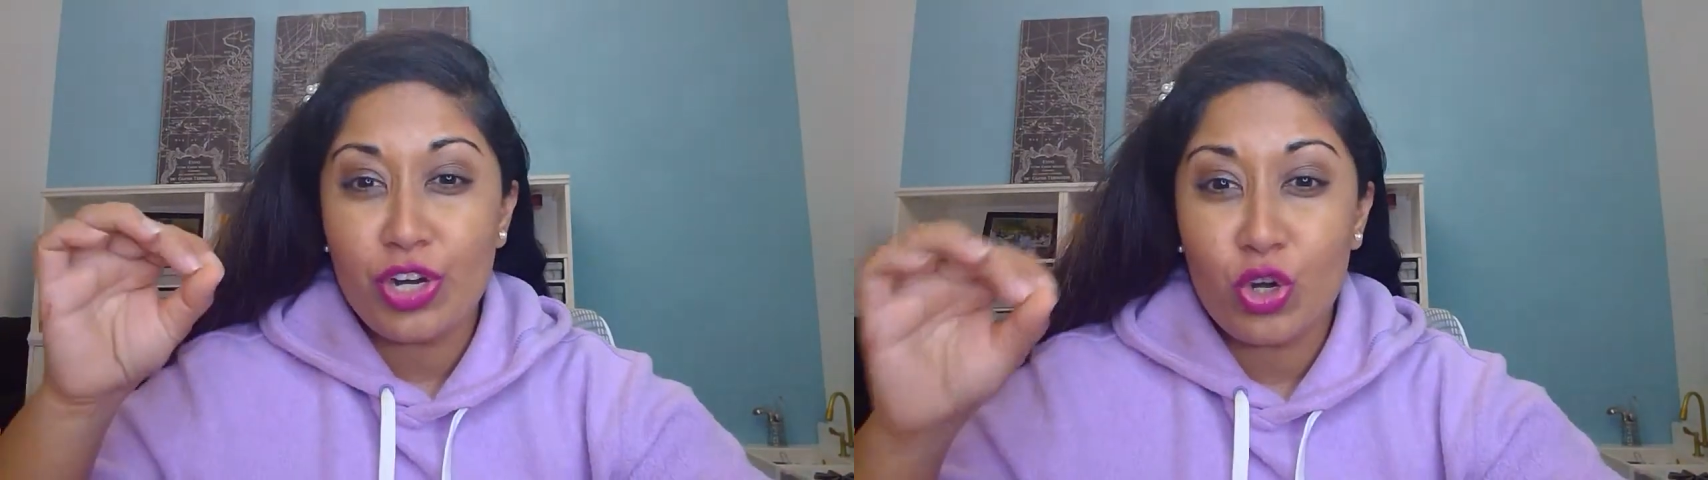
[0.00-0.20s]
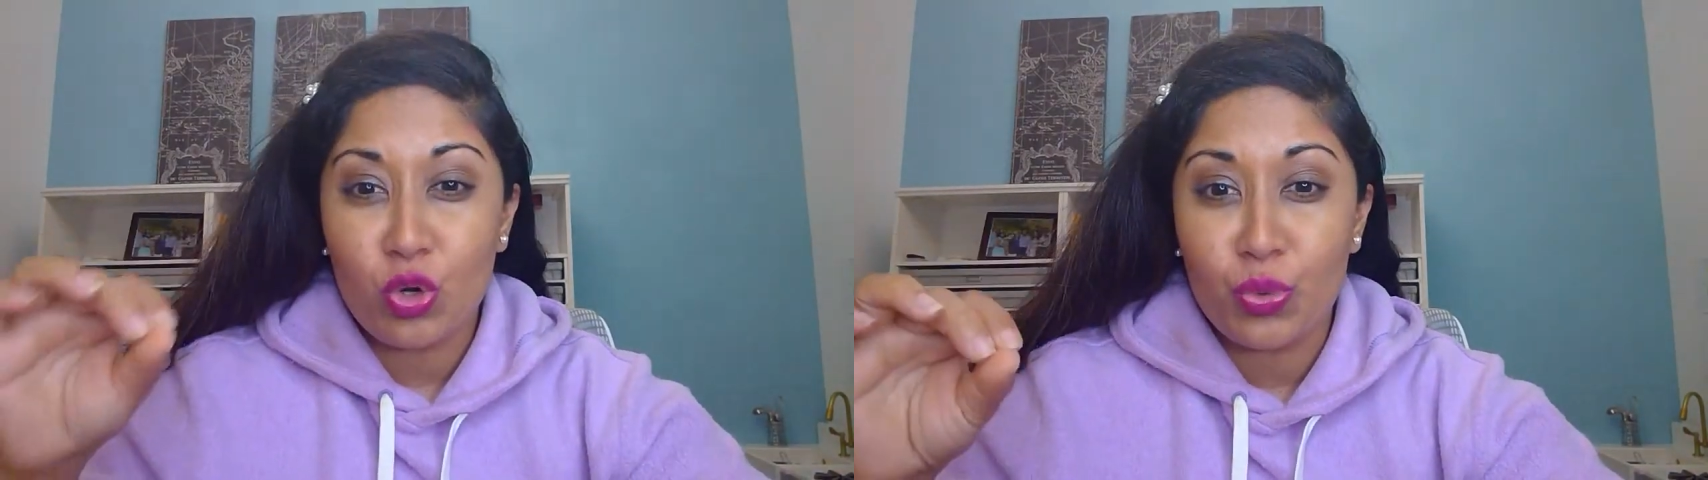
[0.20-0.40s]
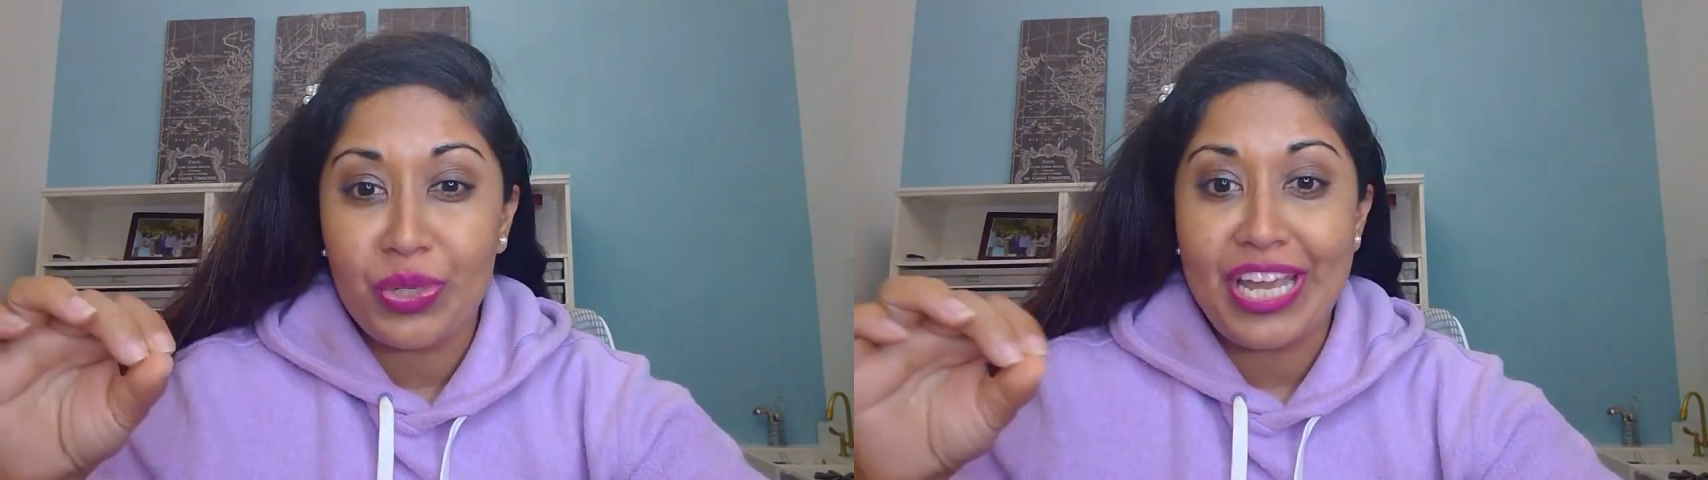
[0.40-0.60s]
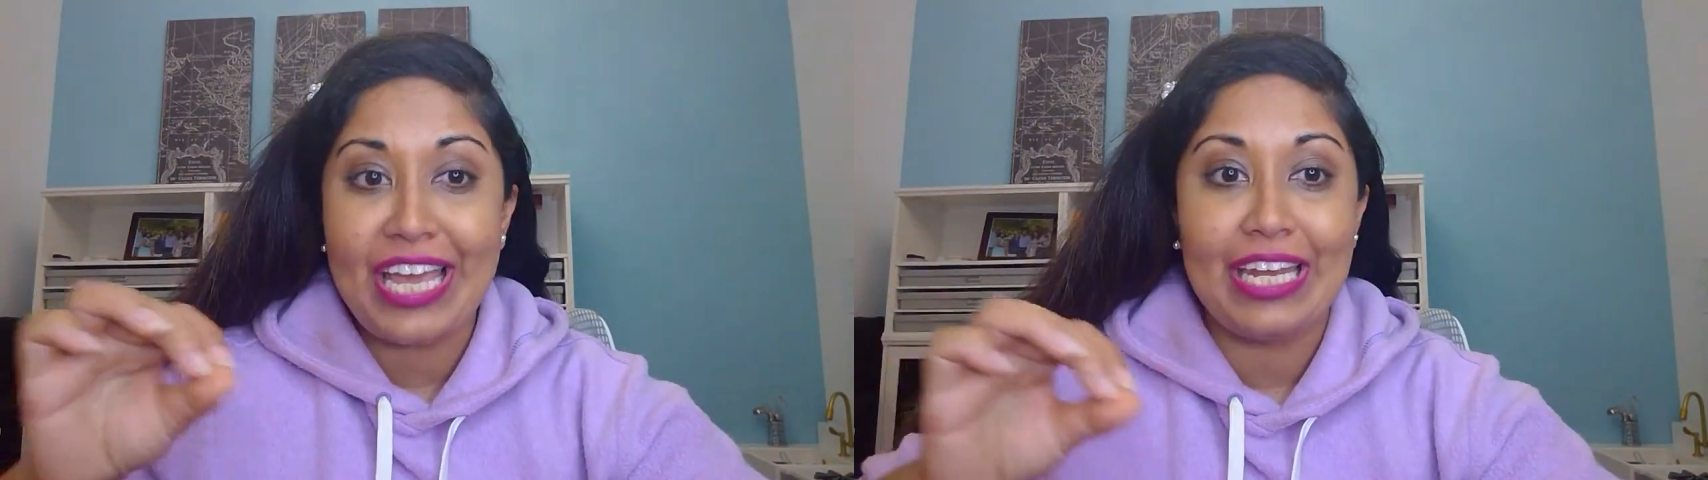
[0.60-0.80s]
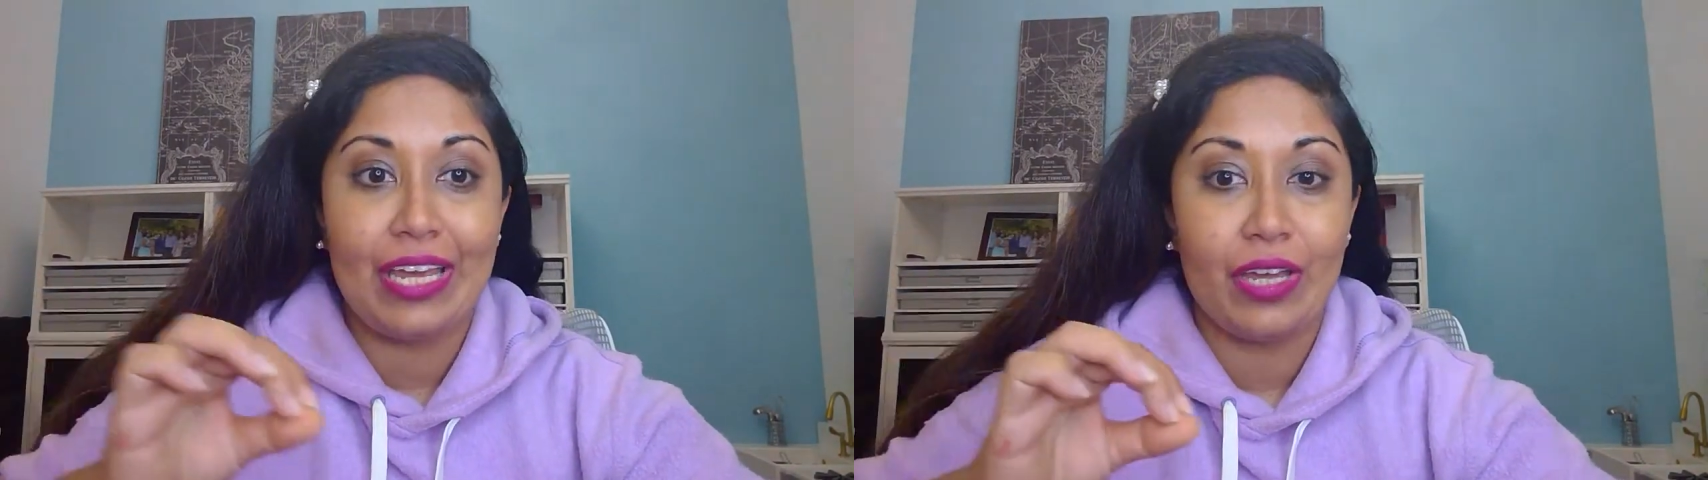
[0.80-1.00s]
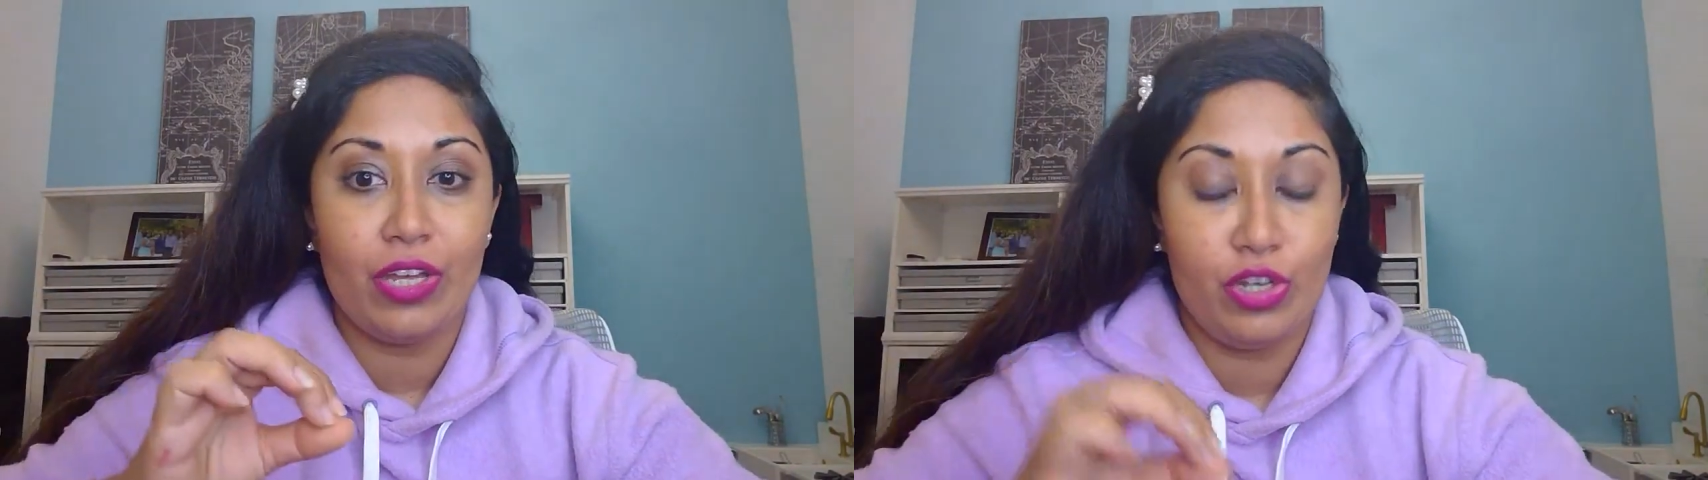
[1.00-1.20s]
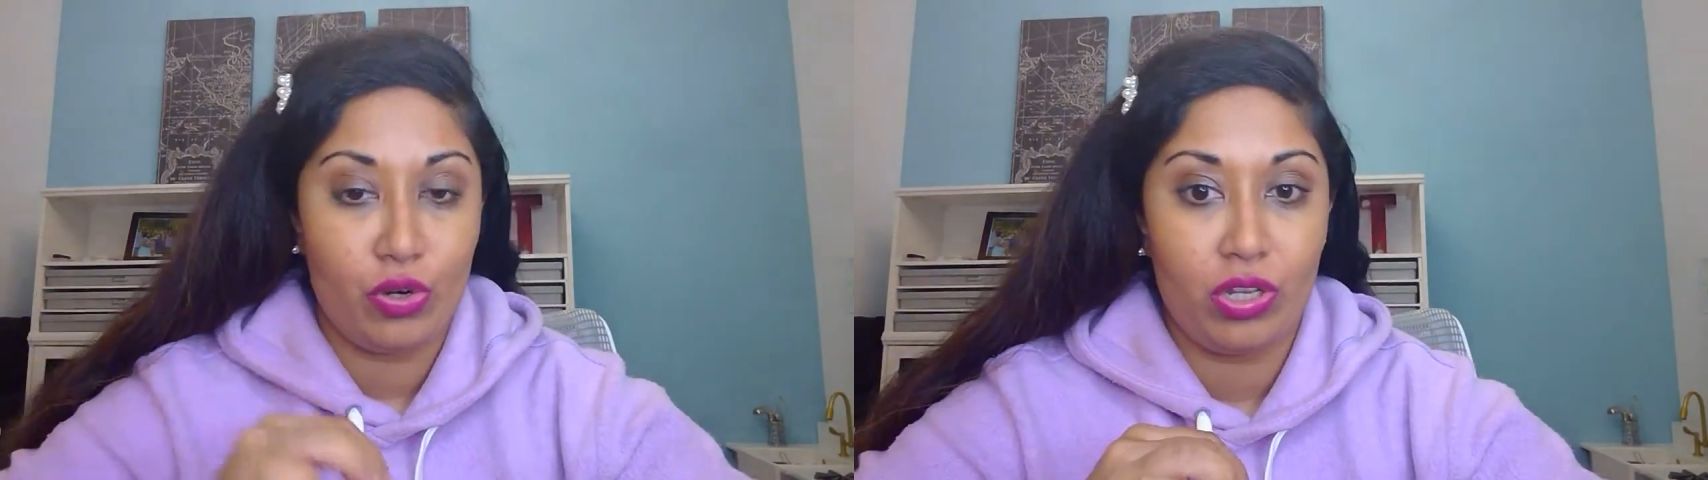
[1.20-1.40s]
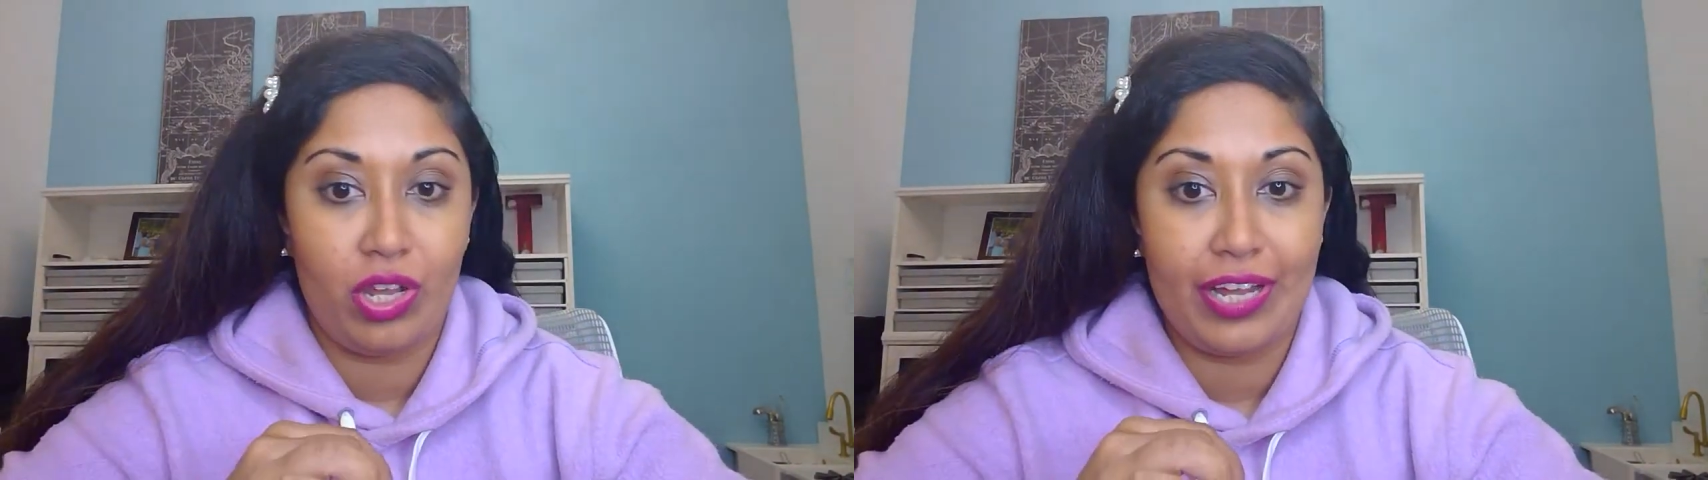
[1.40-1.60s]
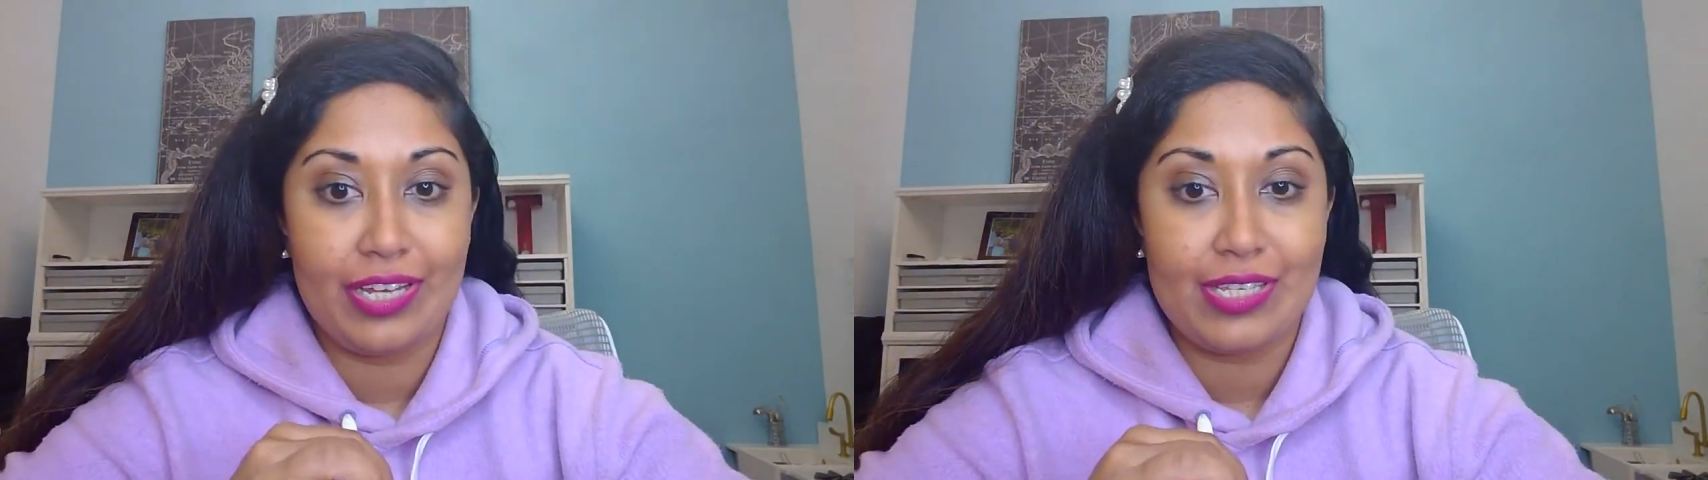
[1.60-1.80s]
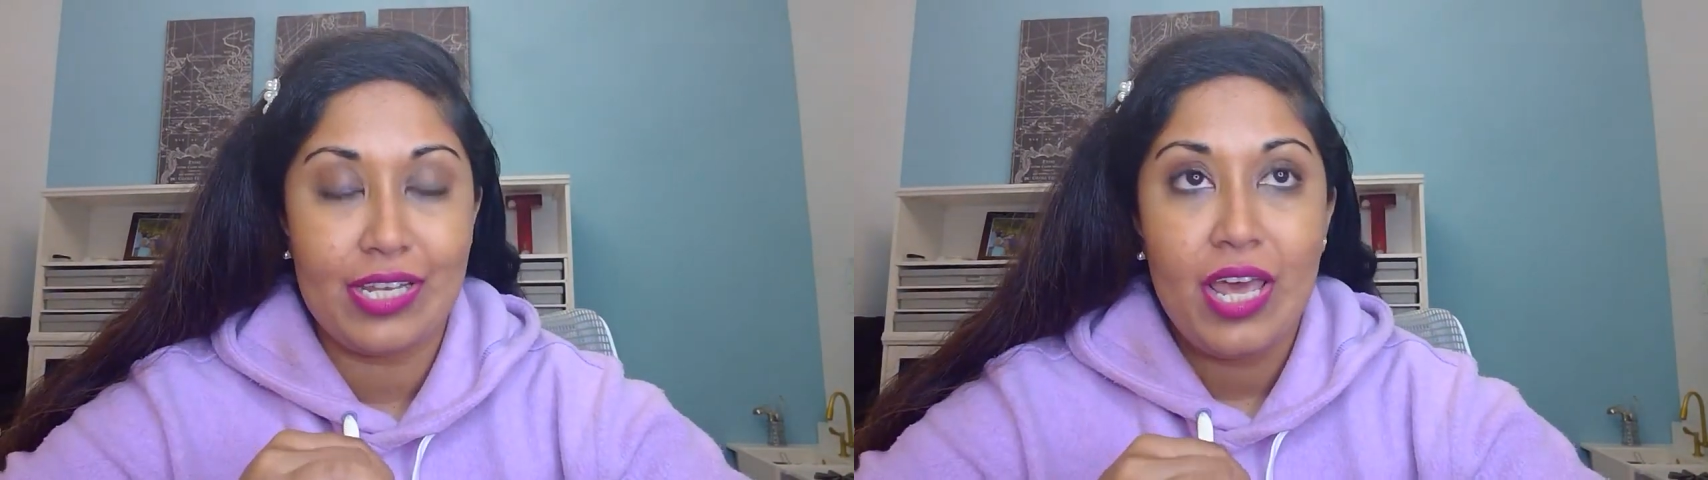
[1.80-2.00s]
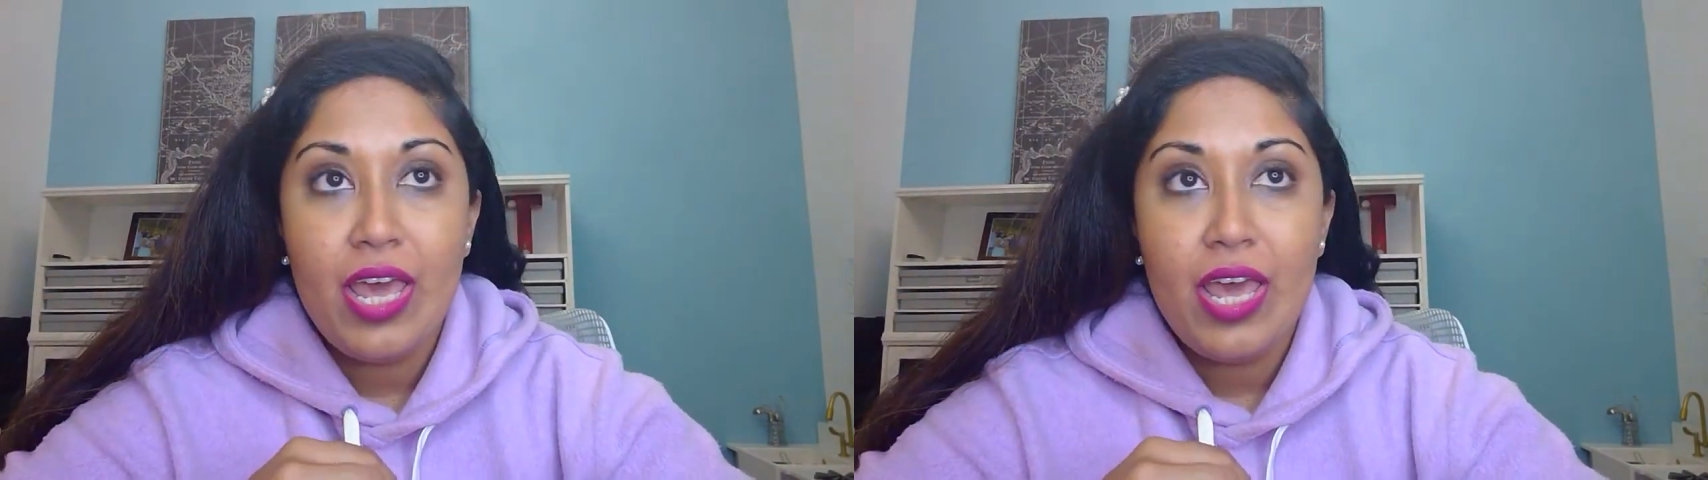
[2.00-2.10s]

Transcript: creating your clients.